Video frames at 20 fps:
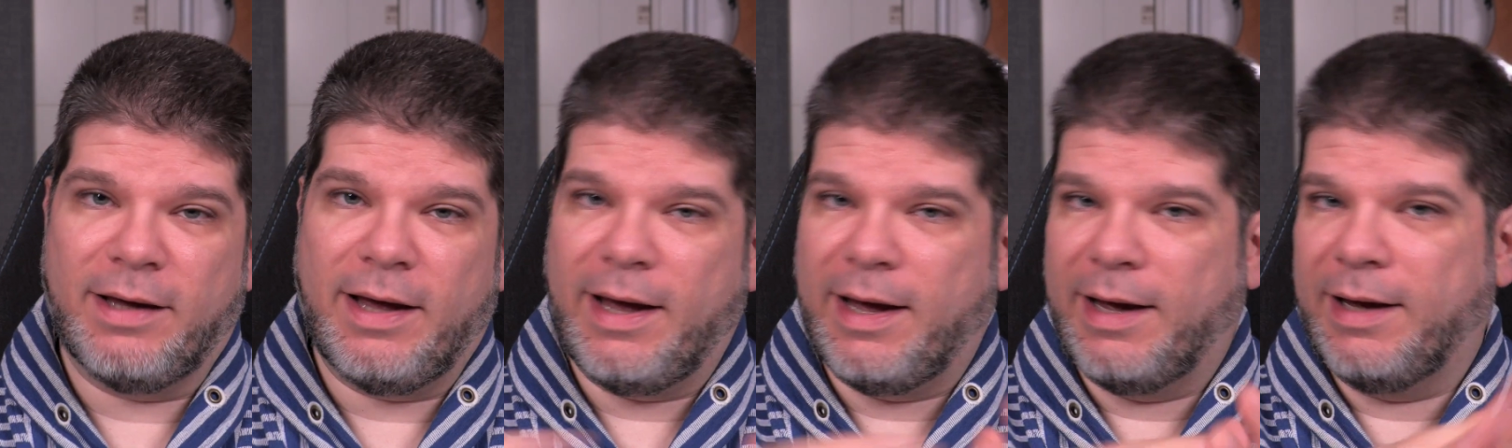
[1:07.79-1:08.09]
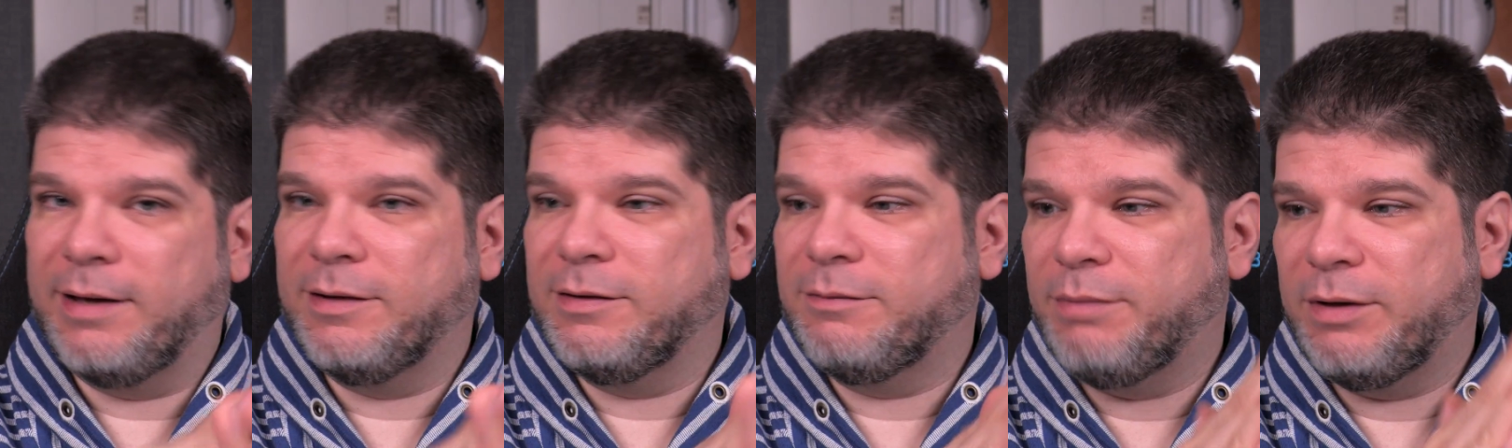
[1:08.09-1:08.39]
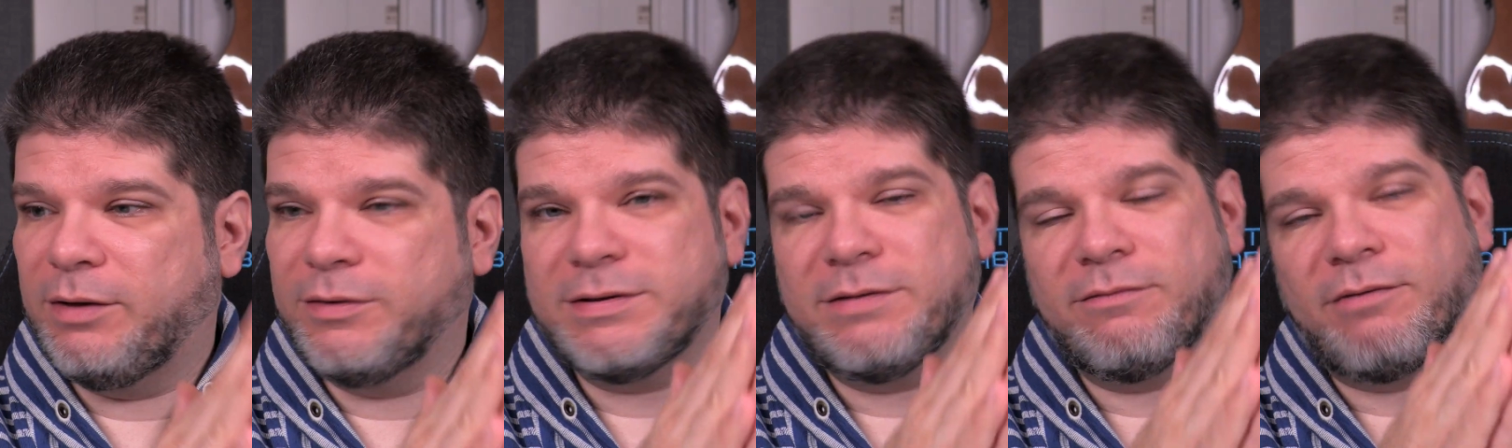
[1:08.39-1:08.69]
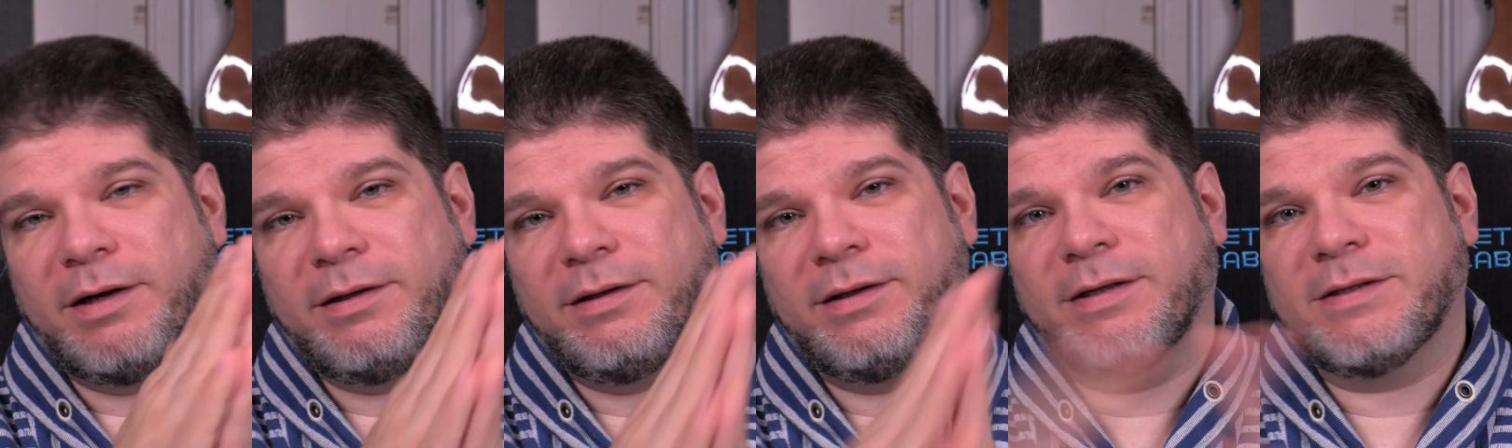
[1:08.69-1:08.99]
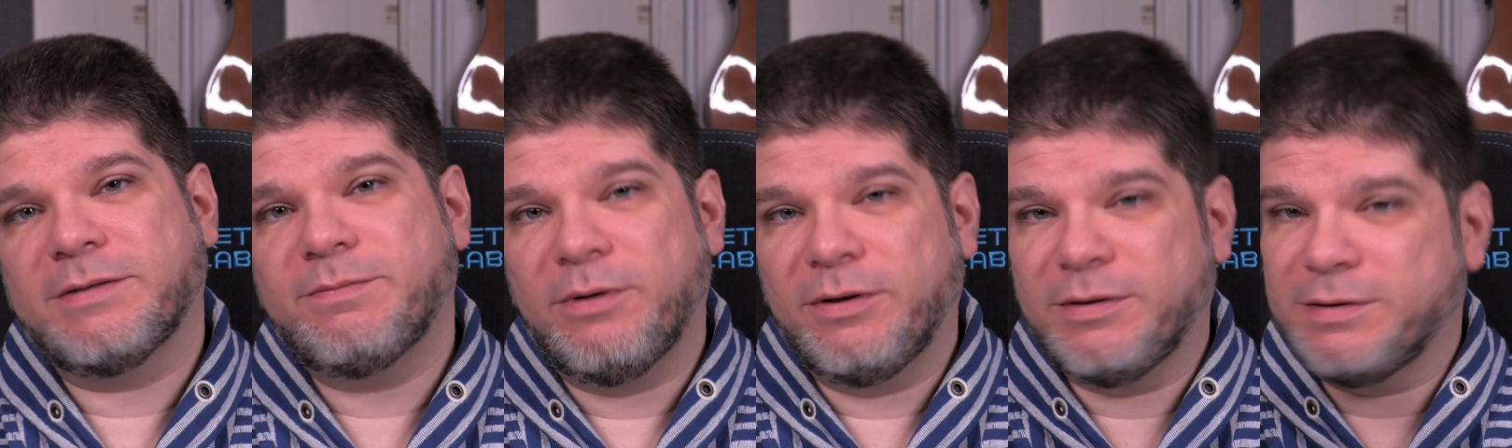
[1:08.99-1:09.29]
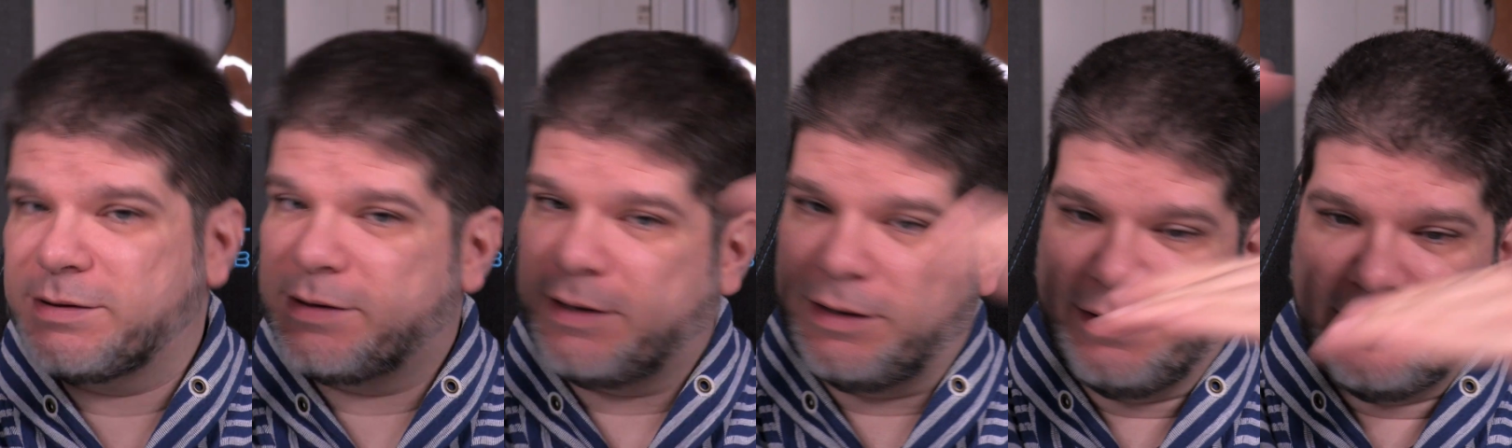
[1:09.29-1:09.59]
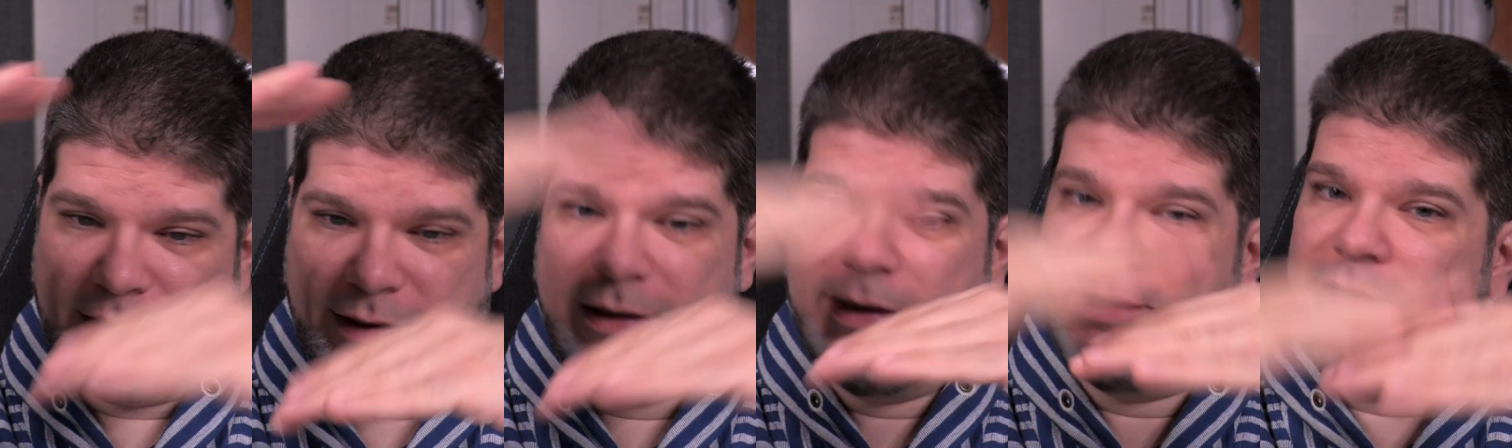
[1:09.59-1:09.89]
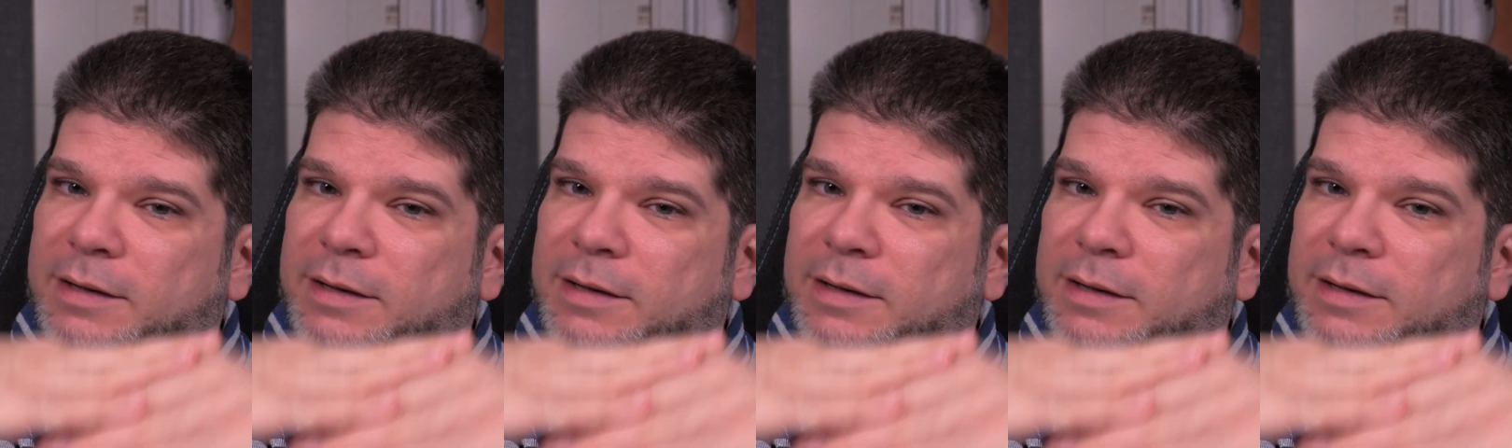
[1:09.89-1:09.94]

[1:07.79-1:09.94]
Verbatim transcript: And because the writing experience kind of